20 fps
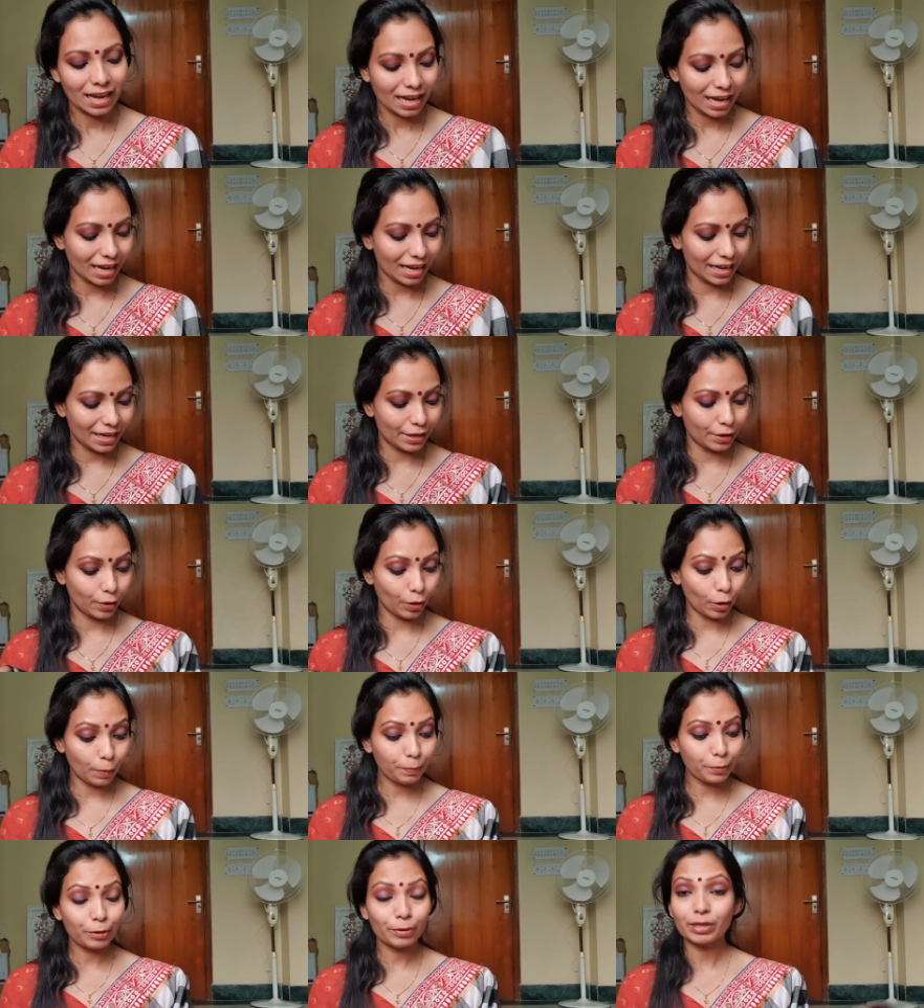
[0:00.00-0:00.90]
I
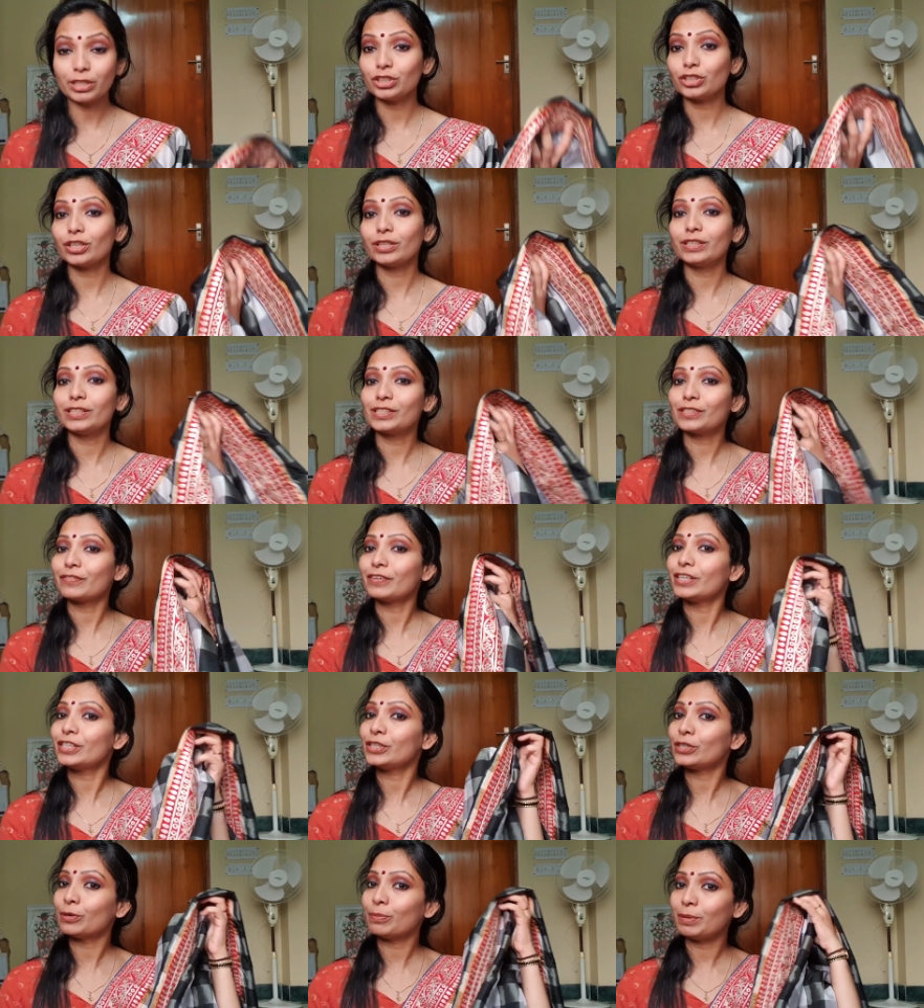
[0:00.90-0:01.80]
hope you enjoyed this
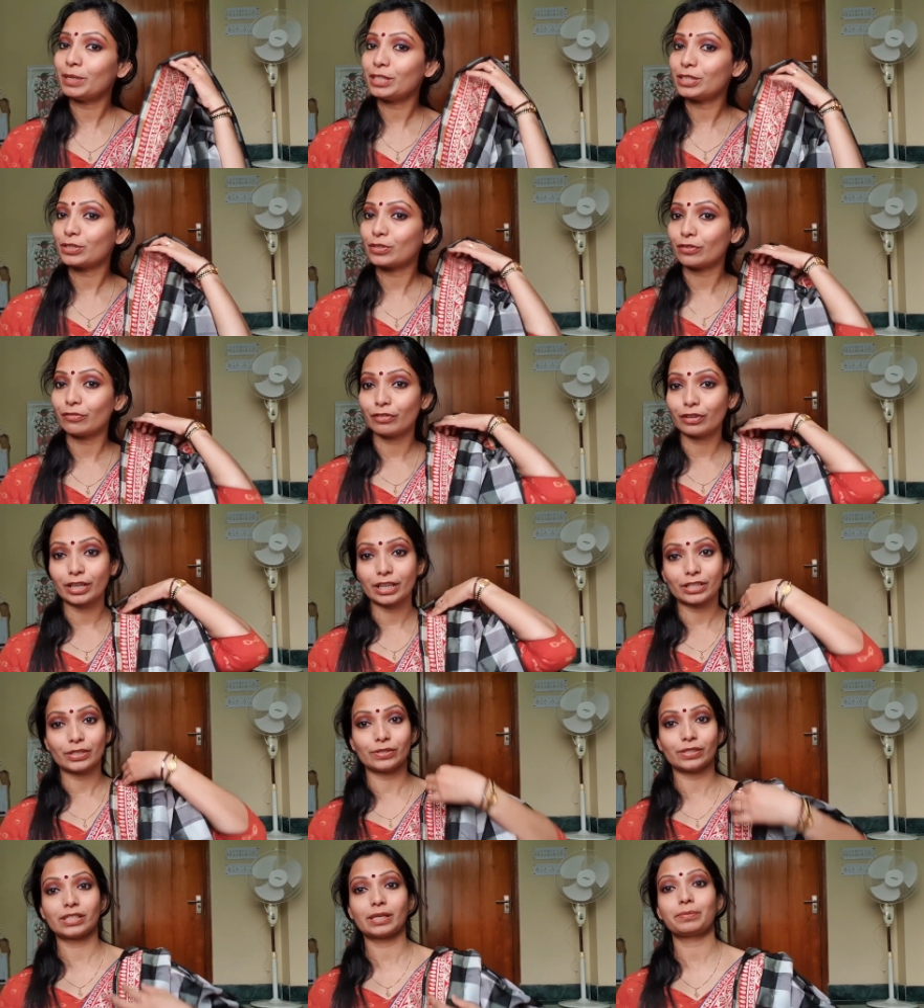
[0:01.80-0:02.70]
video. Please don't forget
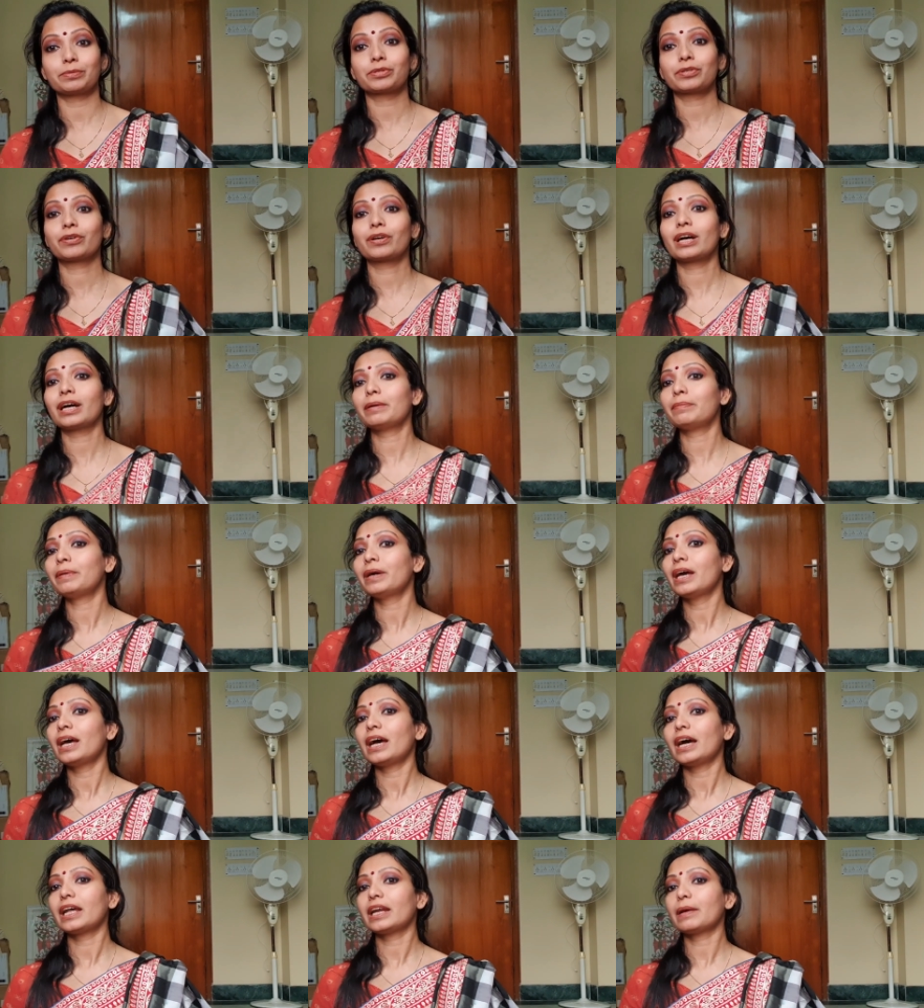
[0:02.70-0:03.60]
to subscribe,
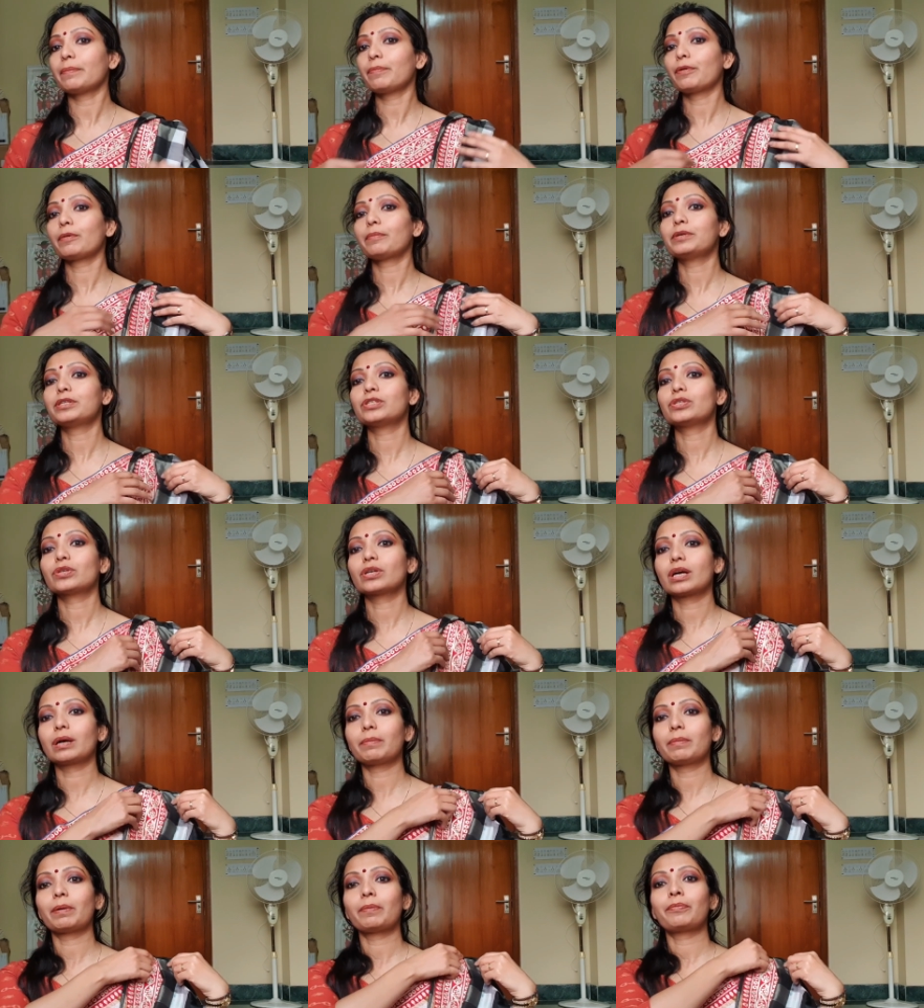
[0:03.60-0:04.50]
and I promise to
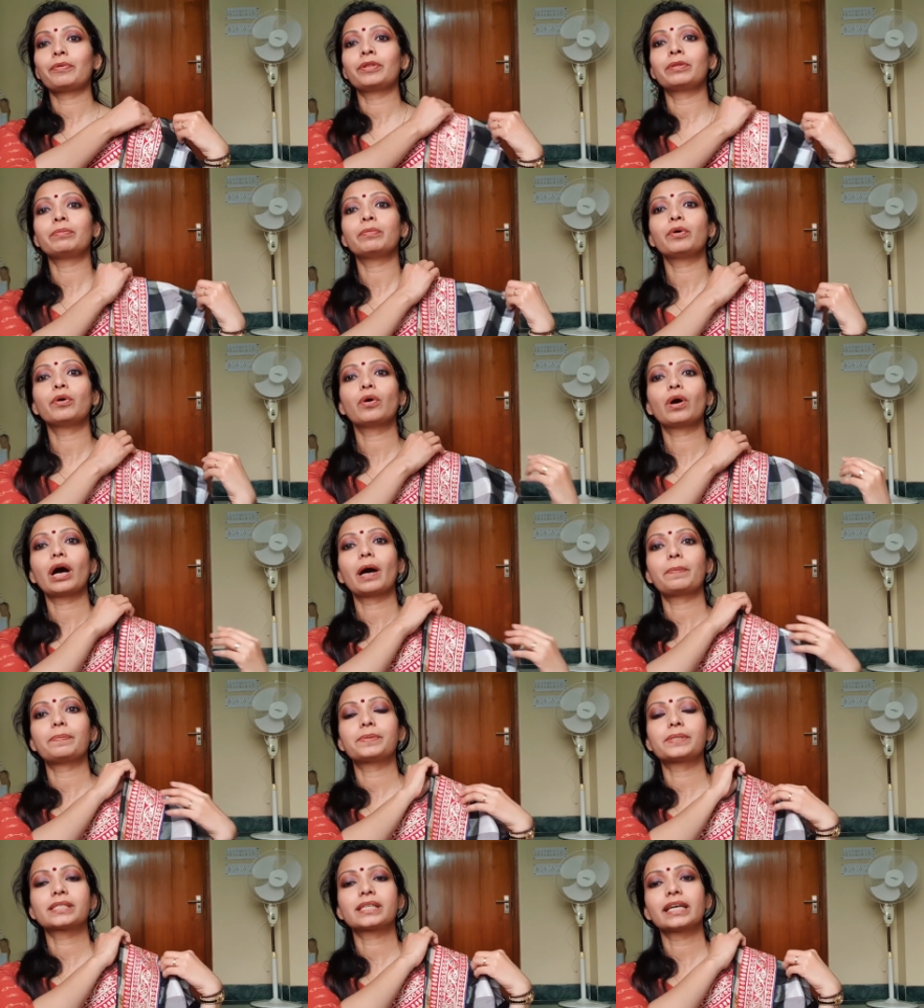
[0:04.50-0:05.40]
come up with more
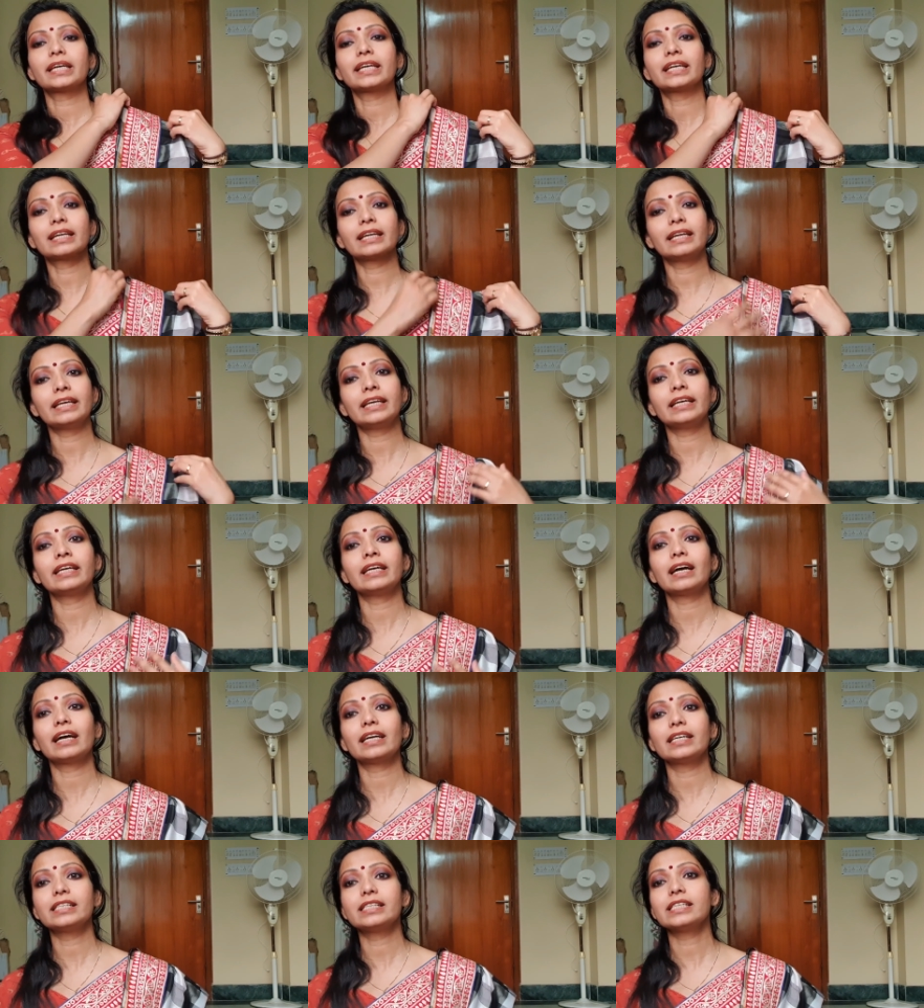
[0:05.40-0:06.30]
upcycling
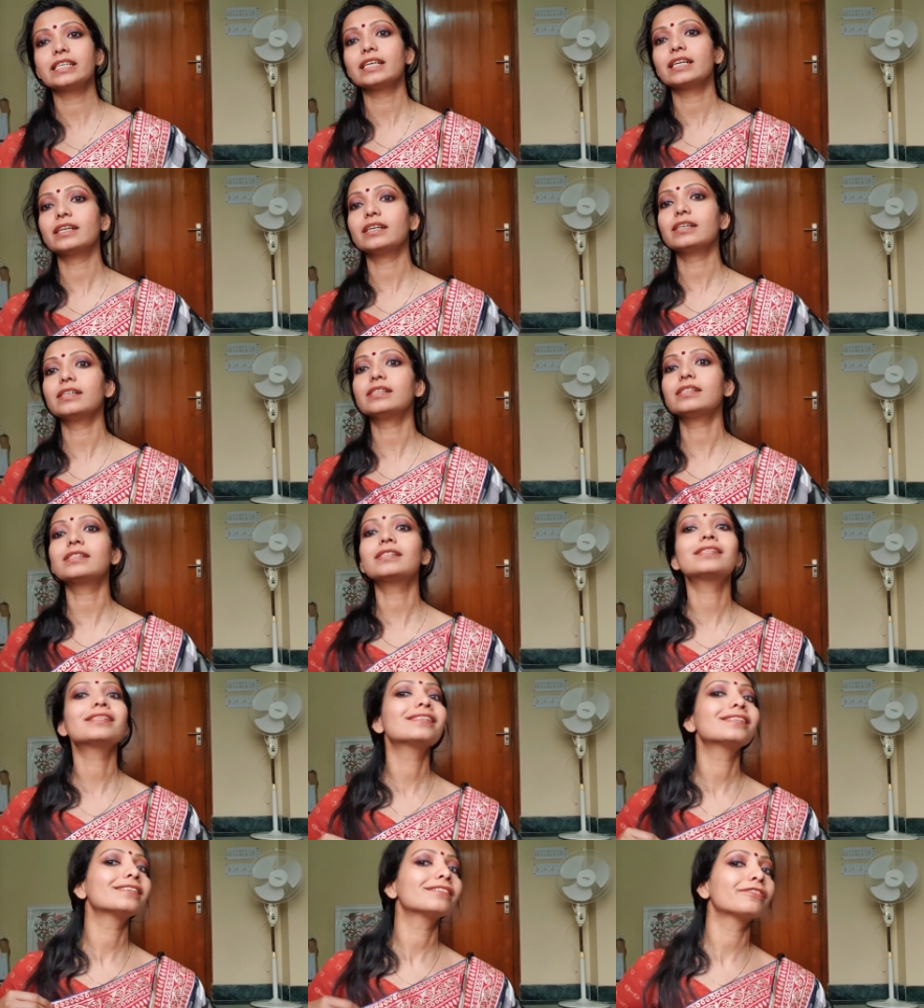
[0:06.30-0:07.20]
ideas
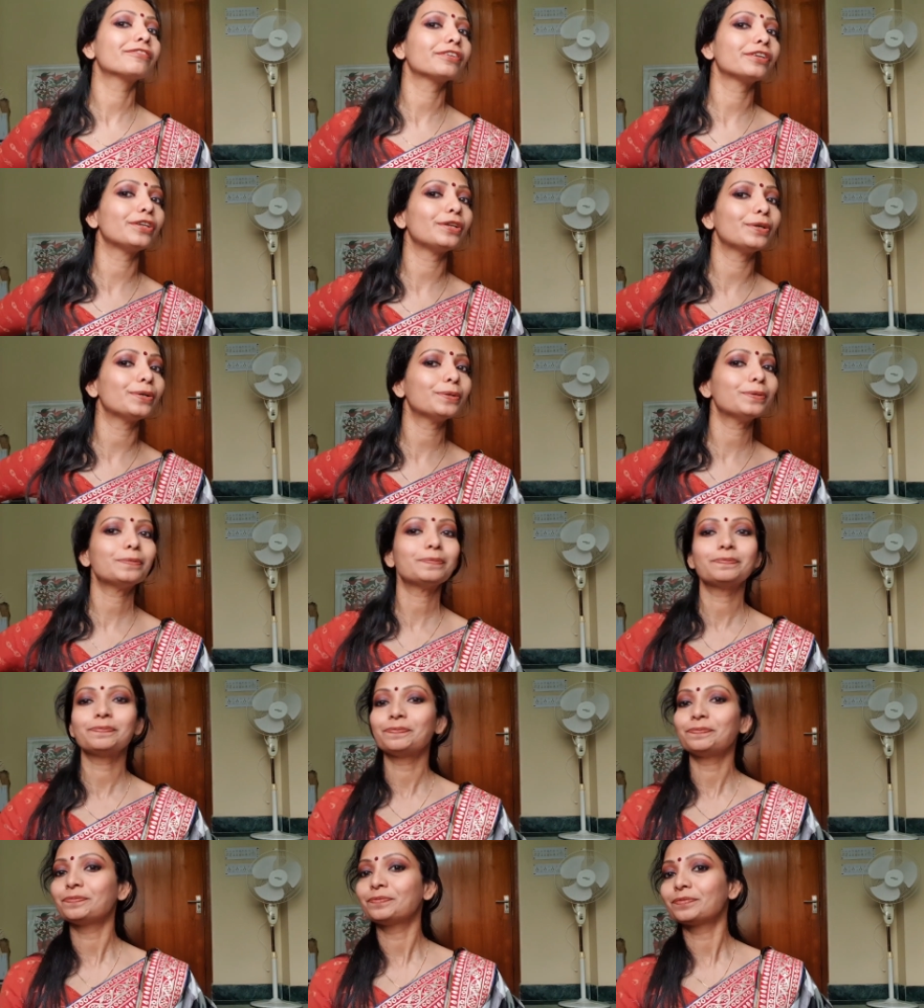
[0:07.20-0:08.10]
for you
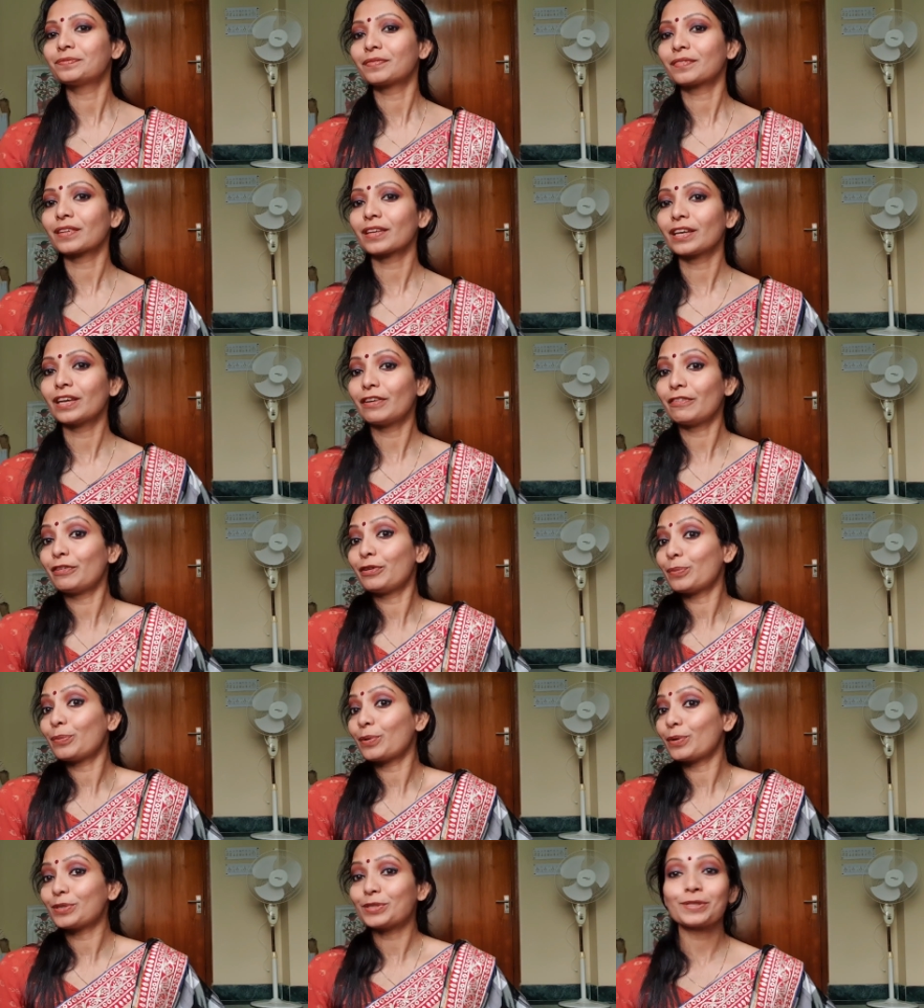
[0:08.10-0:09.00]
if you
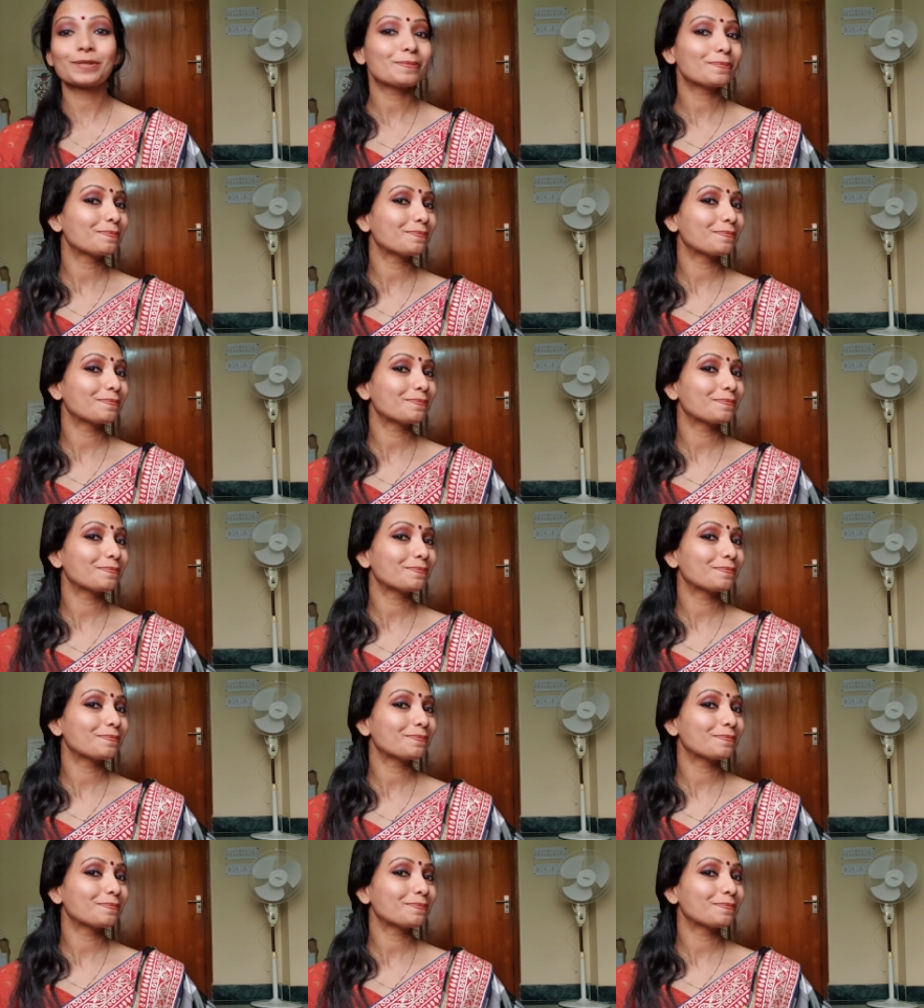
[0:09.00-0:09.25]
want.